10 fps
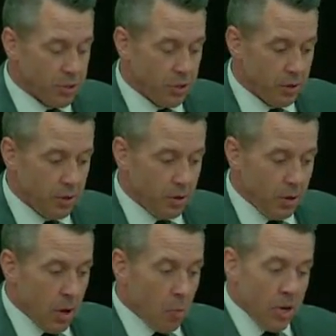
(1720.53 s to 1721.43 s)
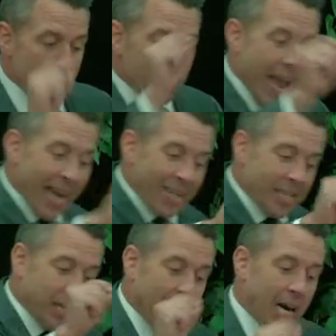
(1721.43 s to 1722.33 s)
Amen. When you get into
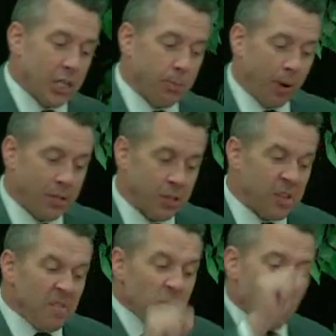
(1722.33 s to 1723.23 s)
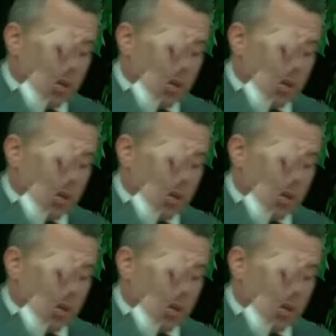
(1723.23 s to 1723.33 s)
God's presence, when you